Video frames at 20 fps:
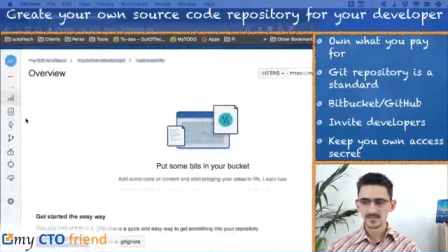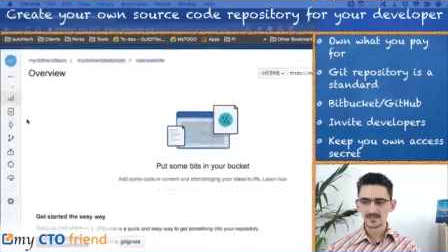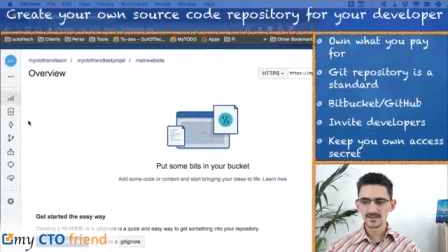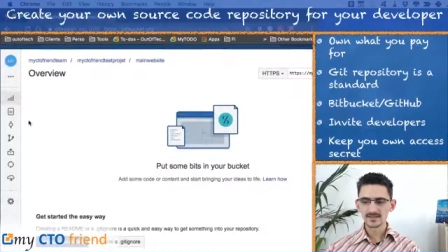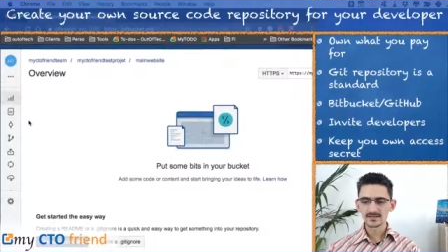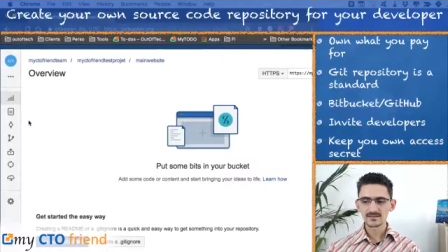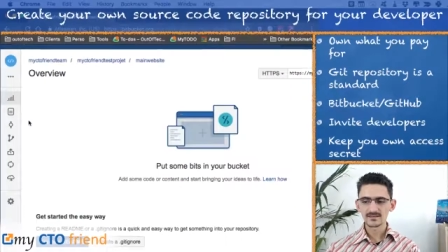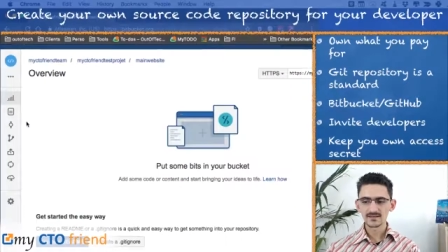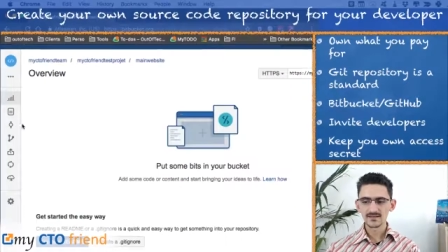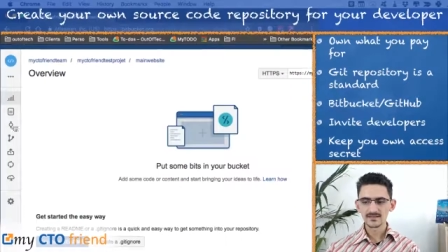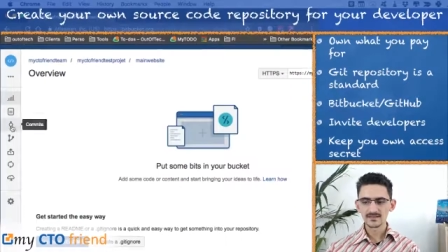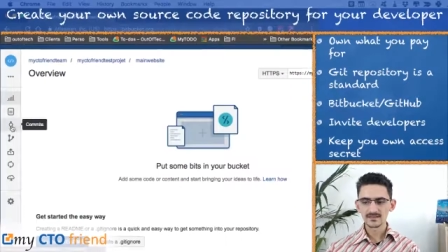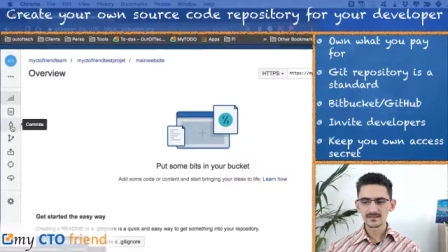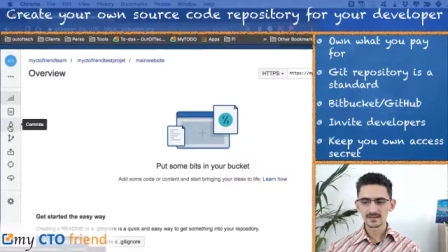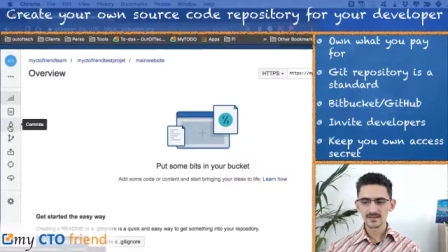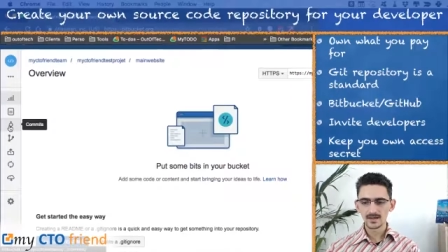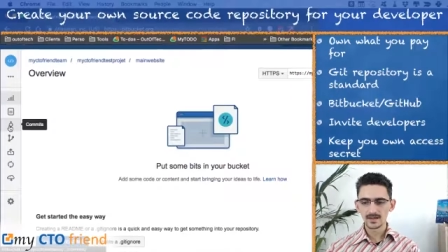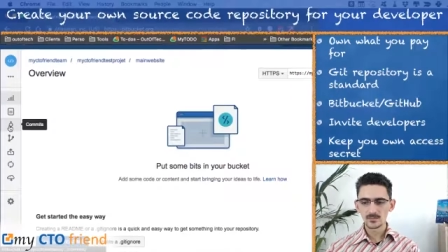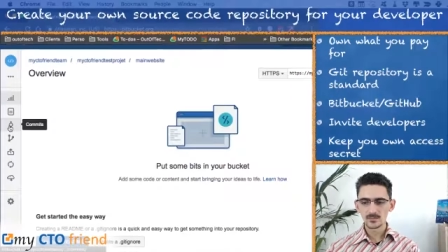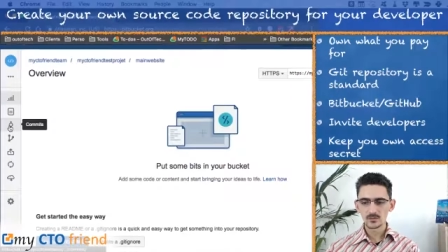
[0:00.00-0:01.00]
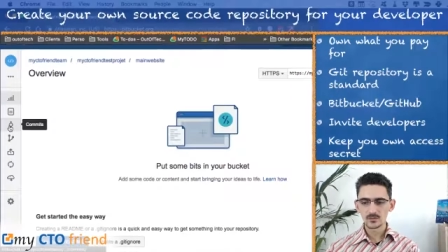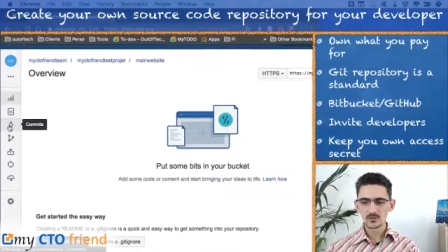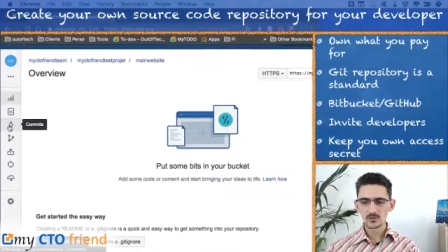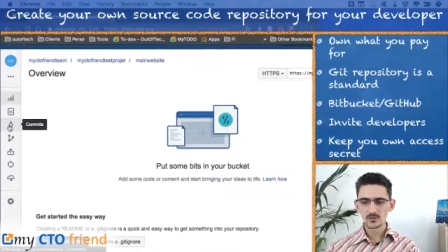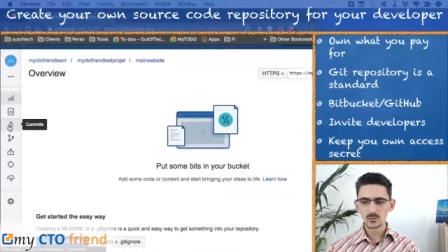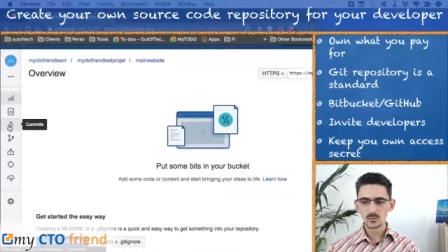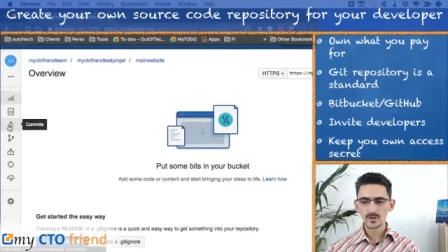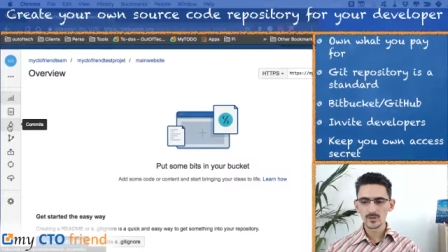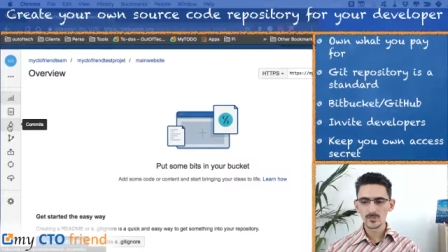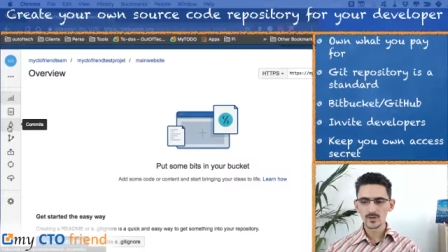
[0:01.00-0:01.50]
And at any time,
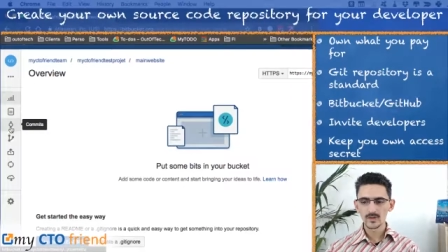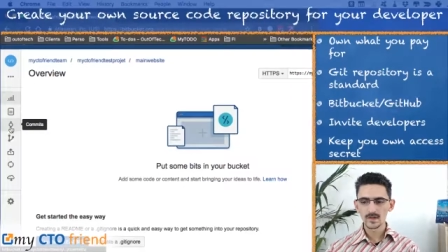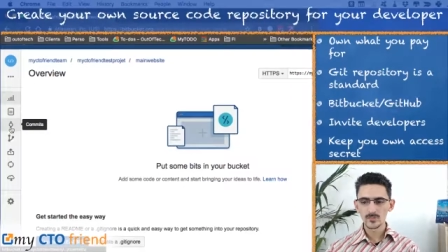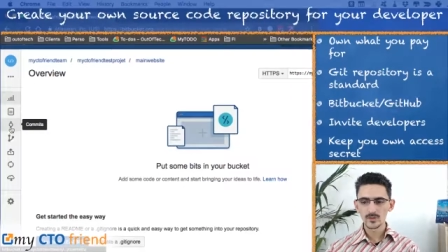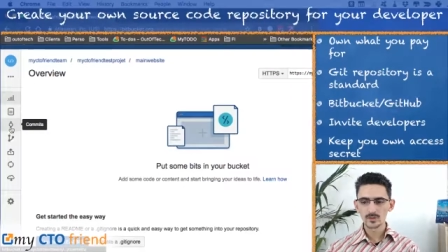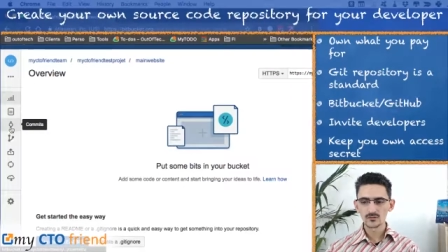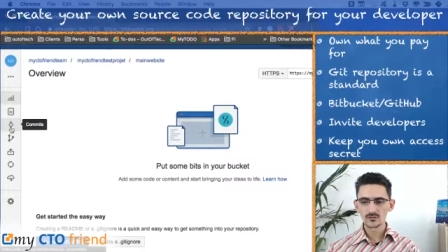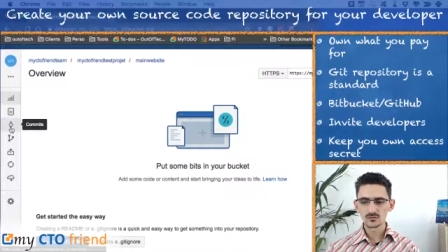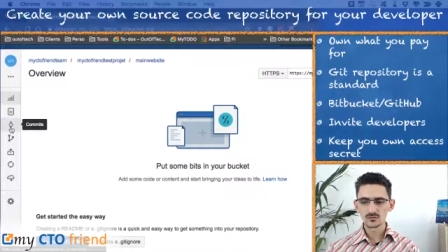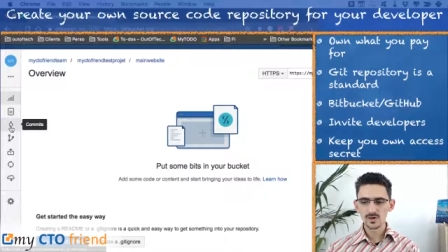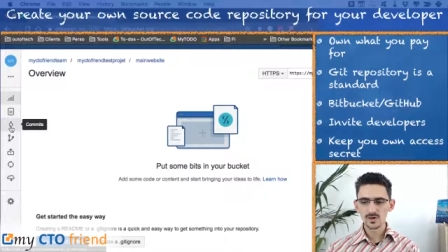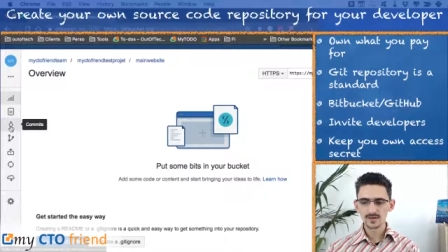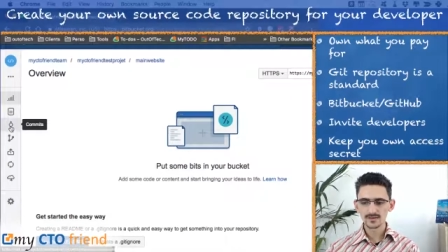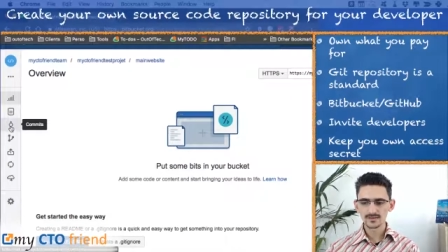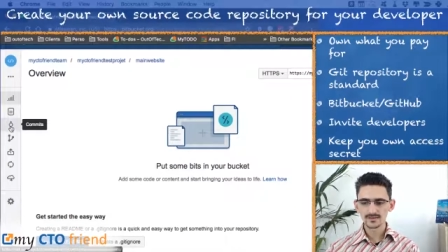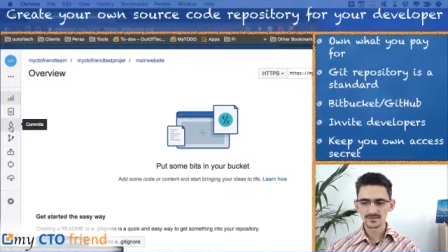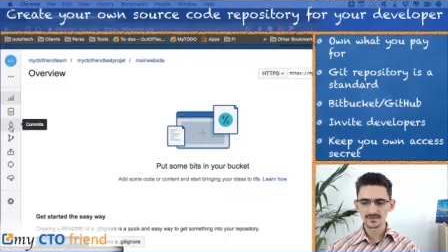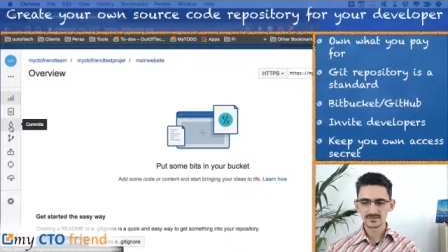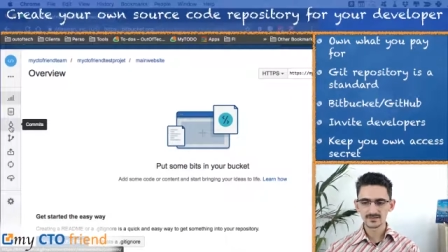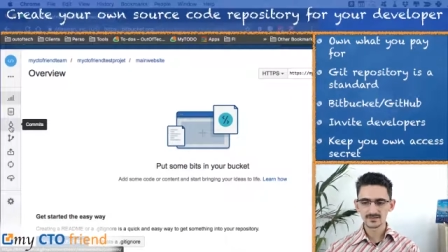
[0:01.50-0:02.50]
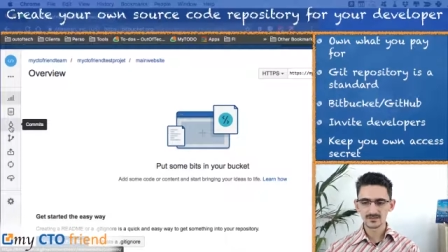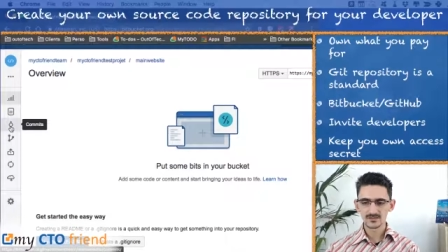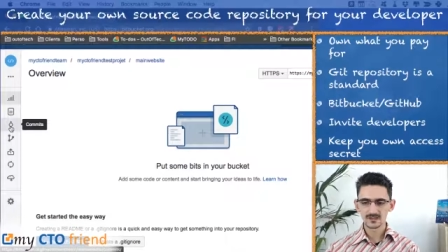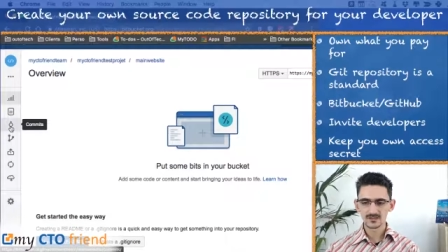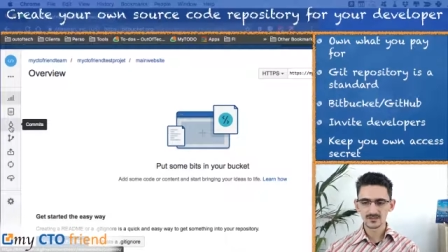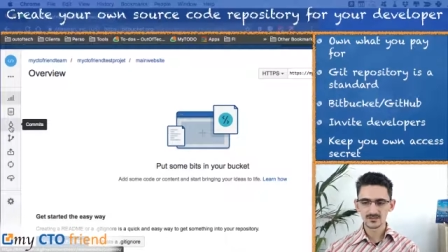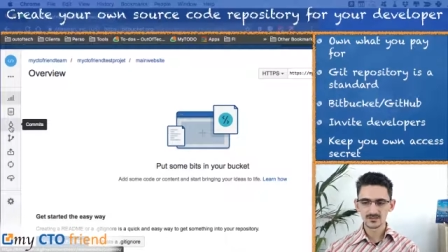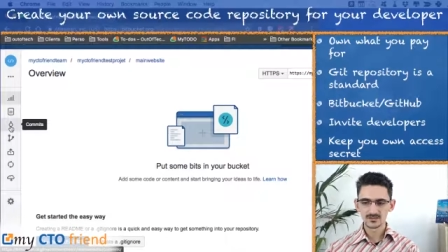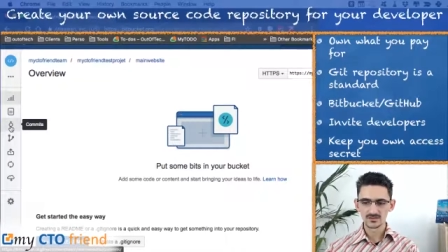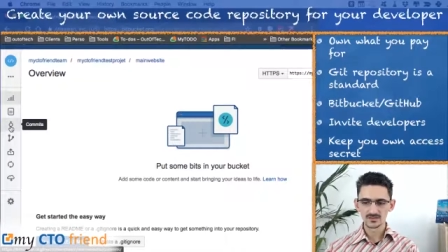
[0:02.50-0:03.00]
you will be able to
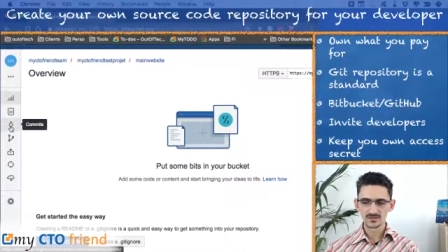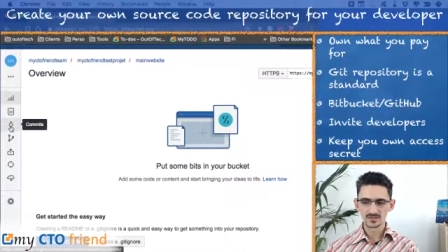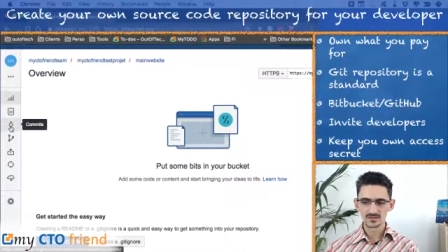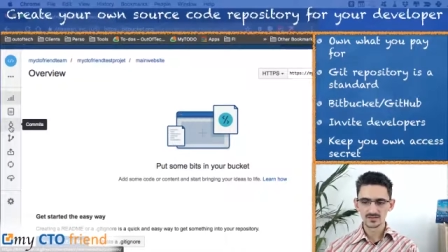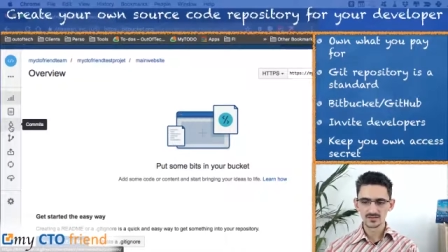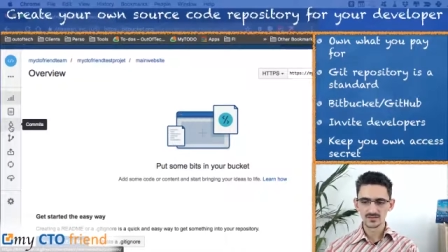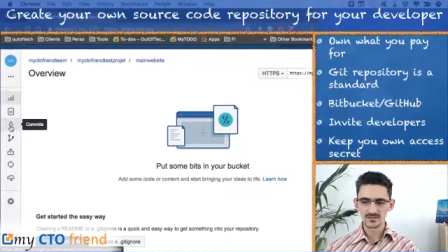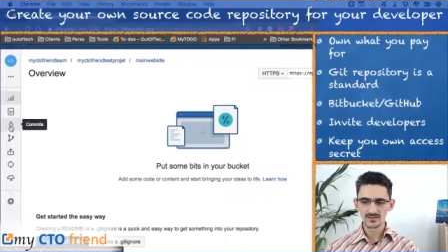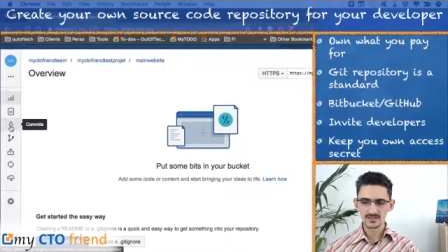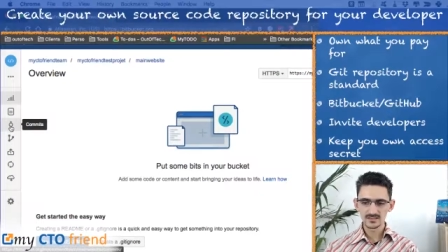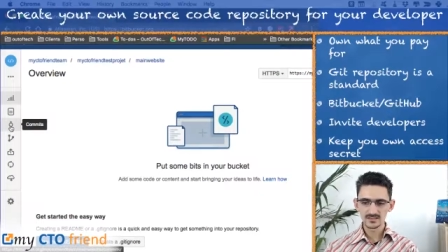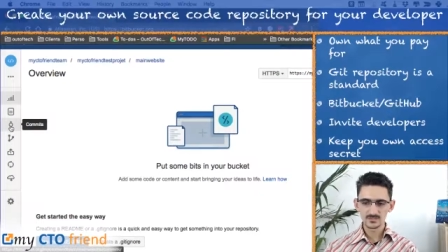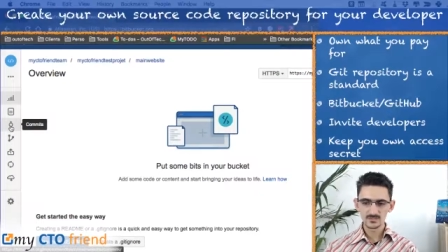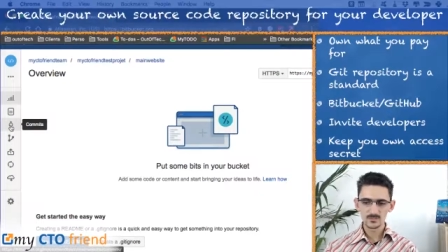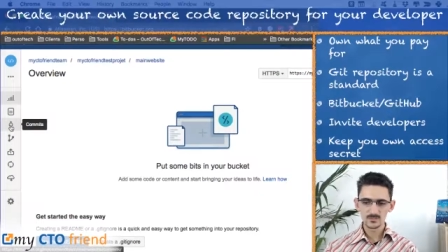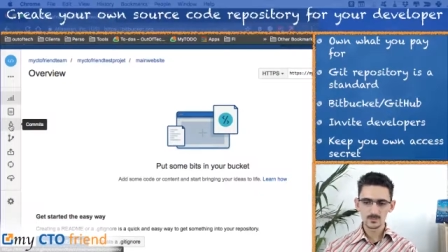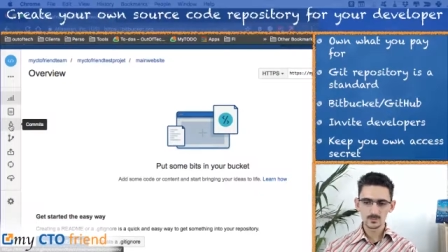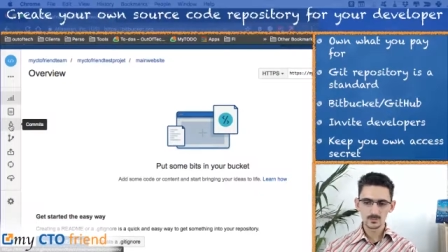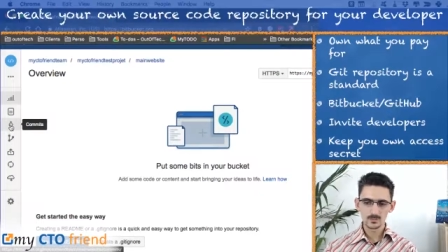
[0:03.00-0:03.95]
access on this